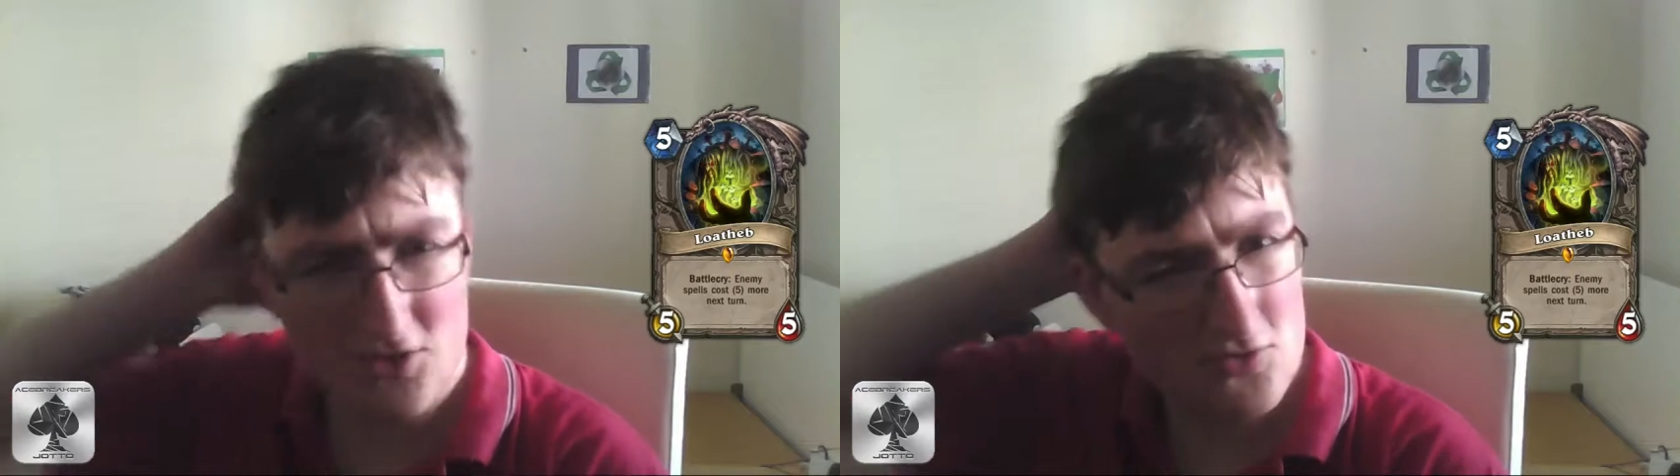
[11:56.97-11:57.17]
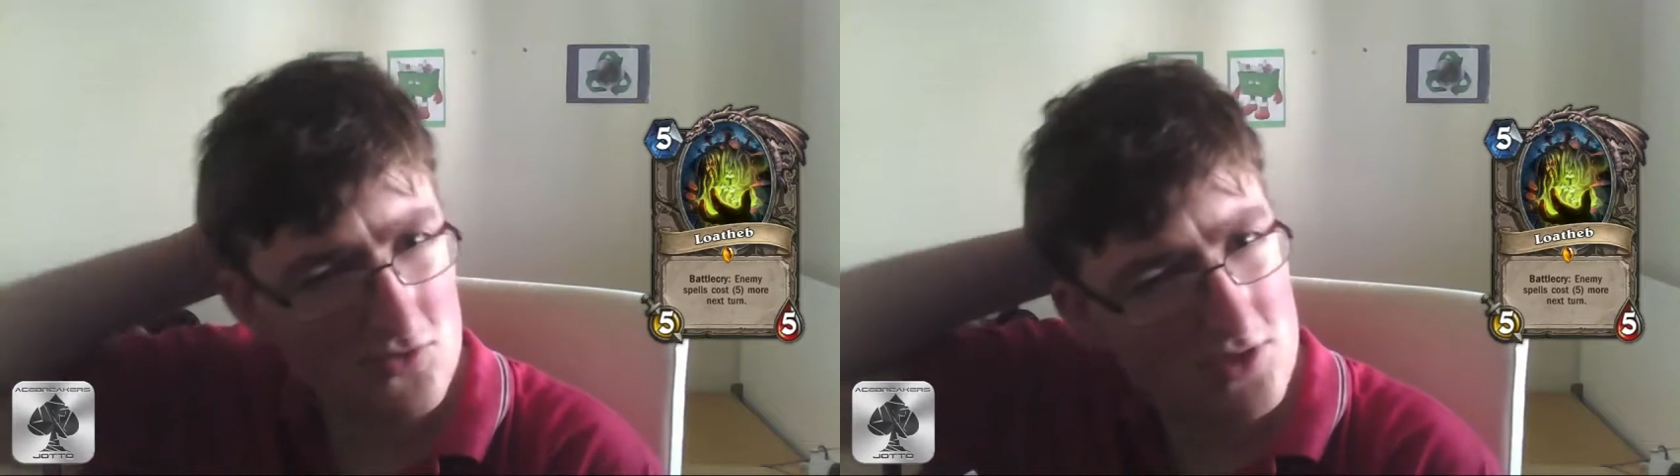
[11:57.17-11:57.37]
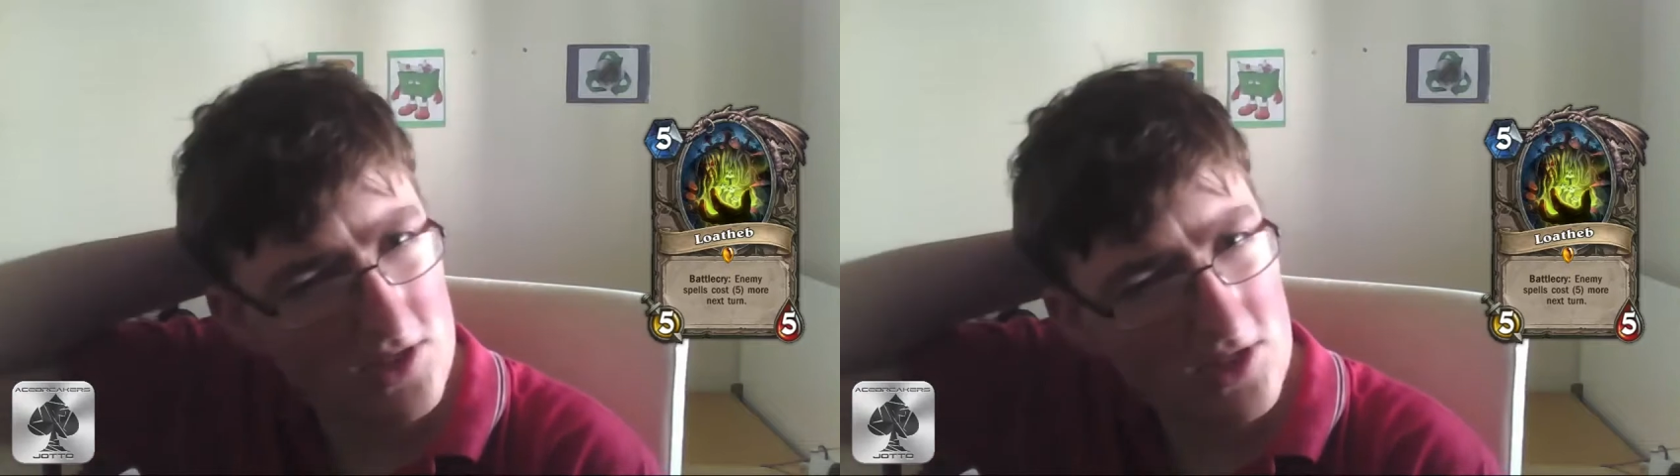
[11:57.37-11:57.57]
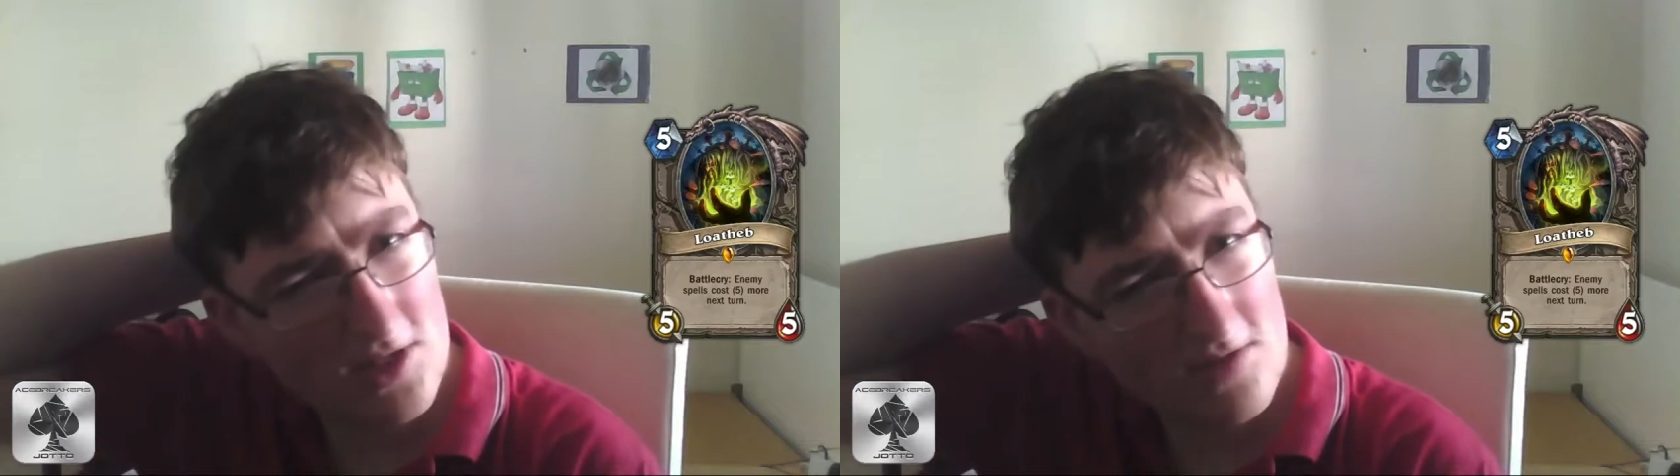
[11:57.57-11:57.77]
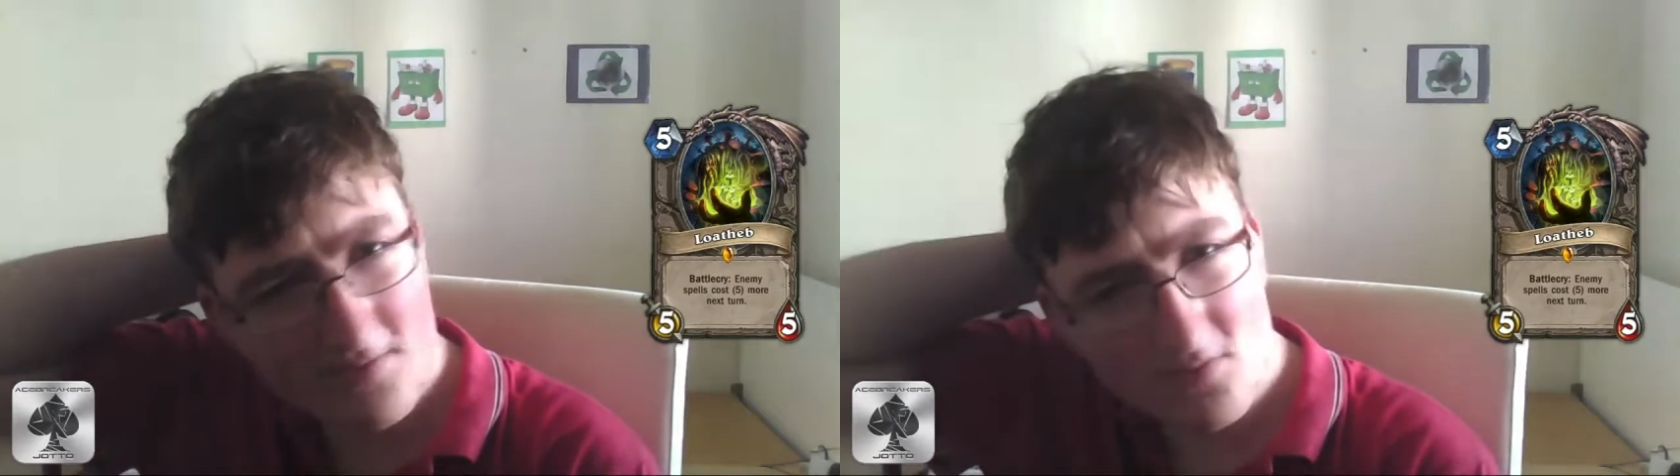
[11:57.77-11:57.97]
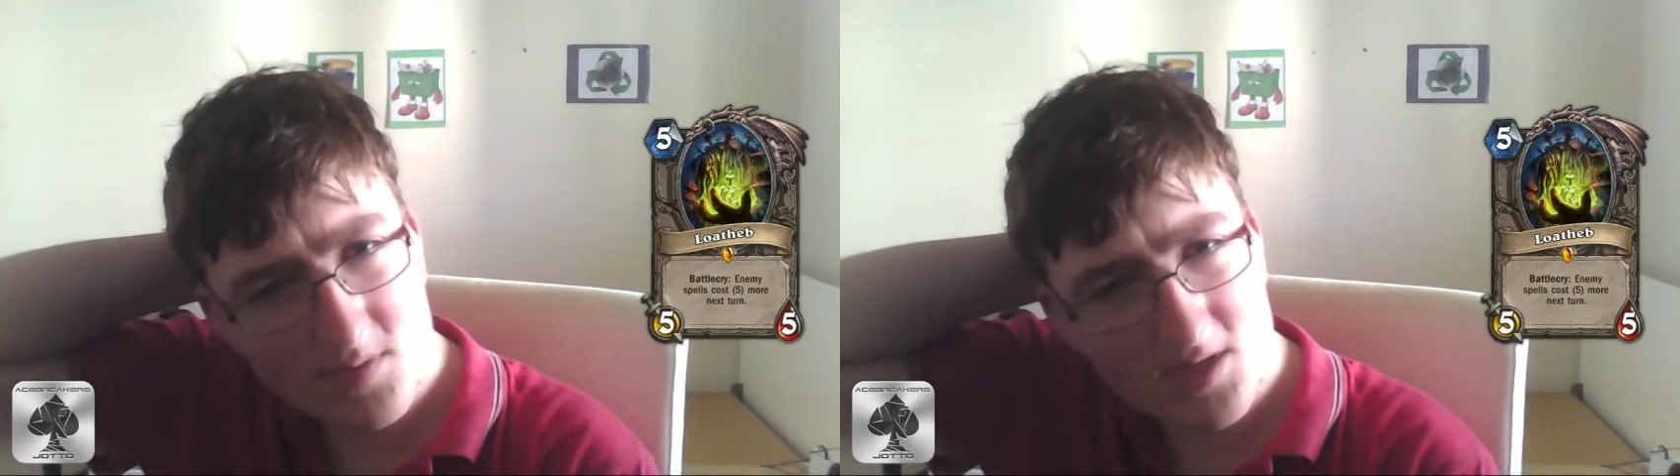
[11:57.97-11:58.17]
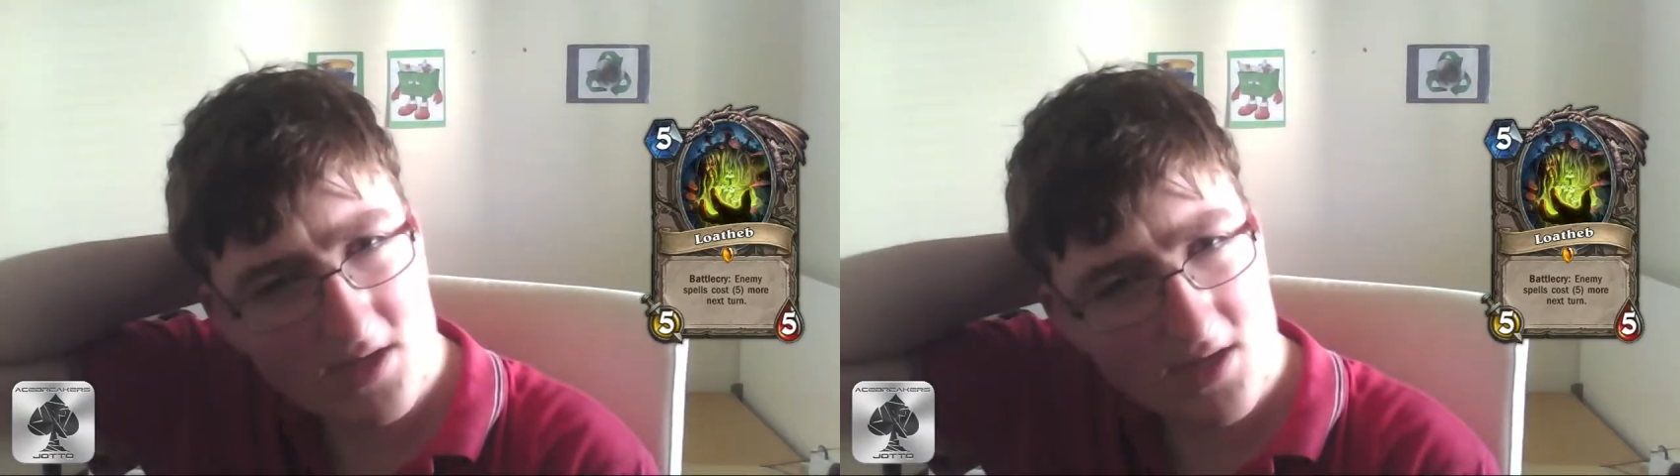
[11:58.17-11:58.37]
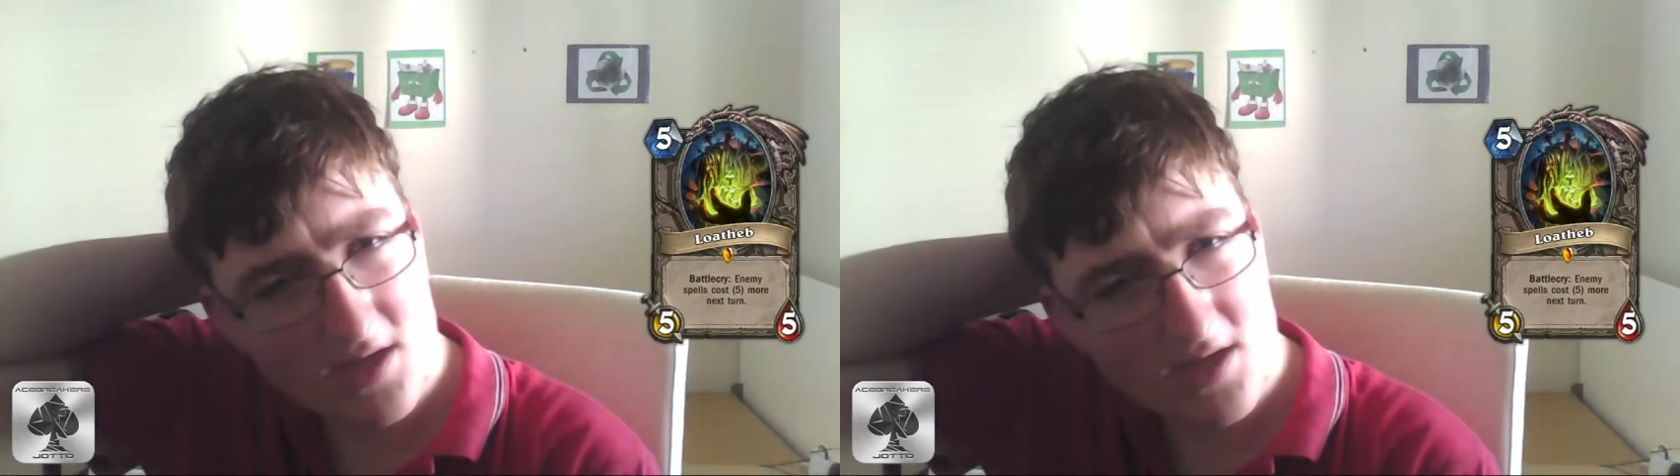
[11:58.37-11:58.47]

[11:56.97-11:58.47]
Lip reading: neutrals I think they've ever made.